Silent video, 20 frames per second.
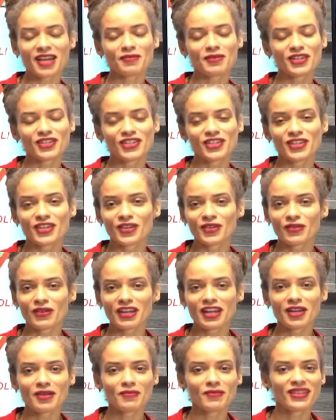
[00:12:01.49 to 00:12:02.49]
I'm Yashika
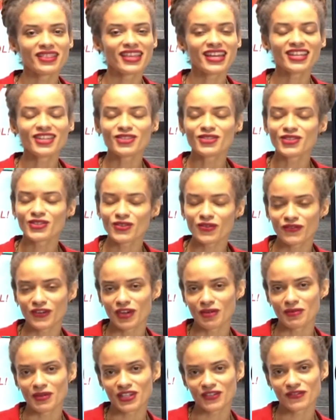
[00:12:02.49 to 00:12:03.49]
Graham. Thank you so
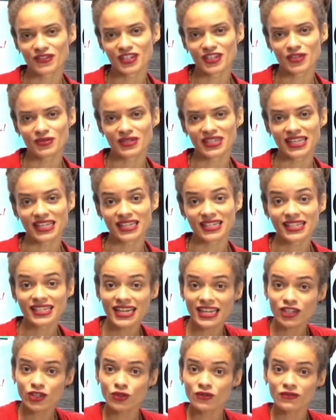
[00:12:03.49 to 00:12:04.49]
very much for tuning in.
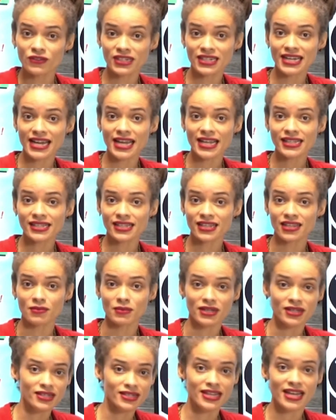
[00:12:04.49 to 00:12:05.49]
Stay tuned for the dancing
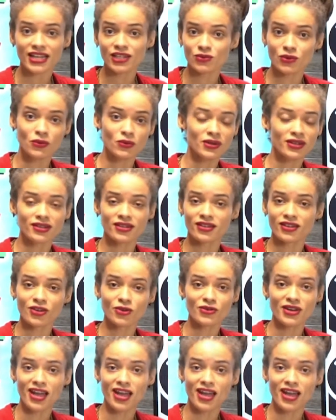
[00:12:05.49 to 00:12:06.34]
because that's where we're going to go